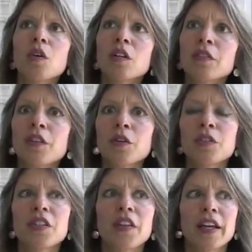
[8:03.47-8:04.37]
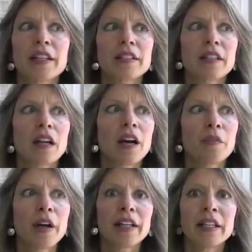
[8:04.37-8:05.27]
all of those things that I
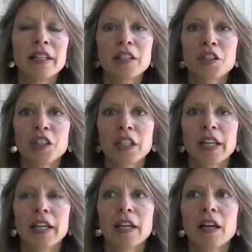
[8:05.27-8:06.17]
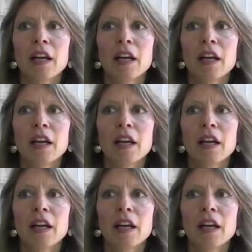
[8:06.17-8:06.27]
read initially